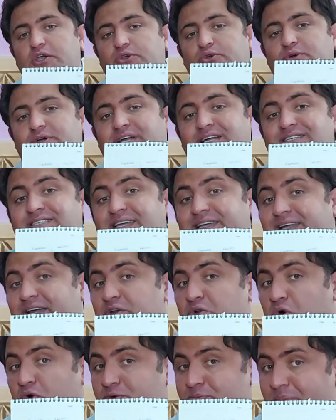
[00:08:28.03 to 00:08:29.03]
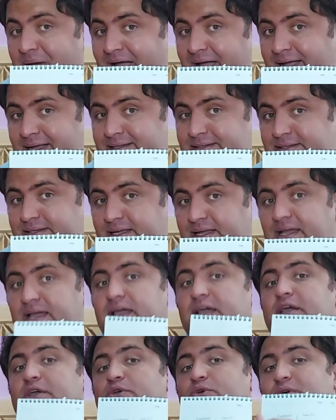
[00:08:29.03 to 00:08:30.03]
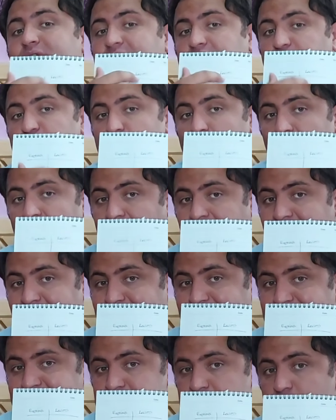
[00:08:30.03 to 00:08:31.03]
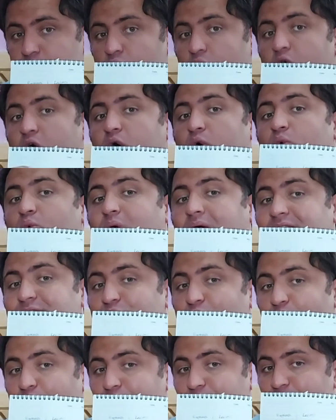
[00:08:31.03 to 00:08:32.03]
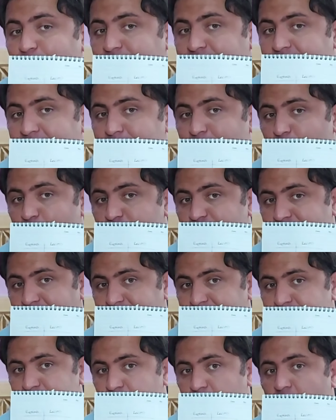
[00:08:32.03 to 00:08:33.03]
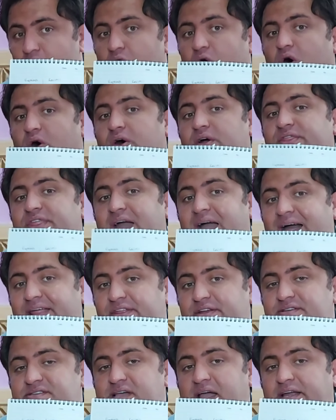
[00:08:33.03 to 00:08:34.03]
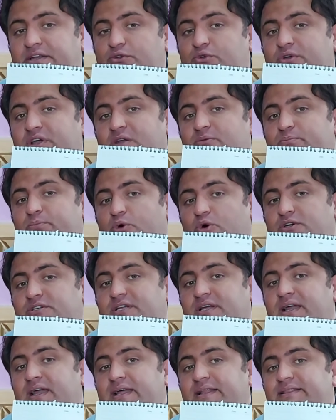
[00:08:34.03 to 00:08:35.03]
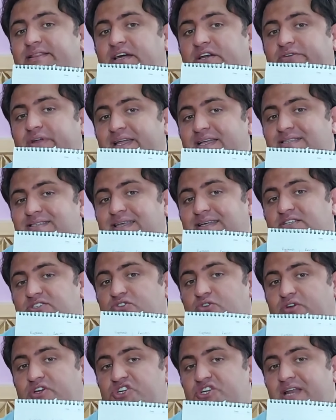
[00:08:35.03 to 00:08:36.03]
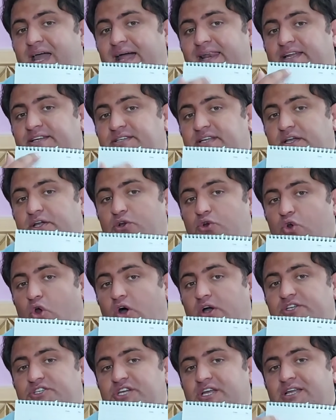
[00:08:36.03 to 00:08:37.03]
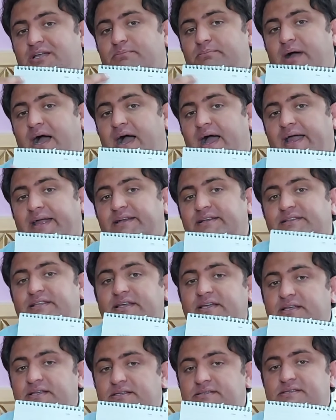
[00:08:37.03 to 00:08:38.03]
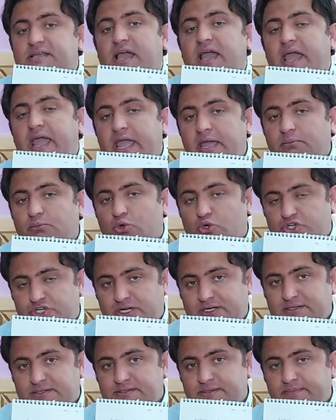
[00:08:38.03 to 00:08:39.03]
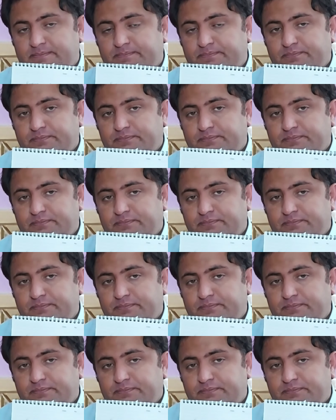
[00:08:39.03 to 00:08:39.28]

You can take a notepad, you can draw a list, what are your emotions? On the other side, you can put the reasons, rationality, logic behind these emotions.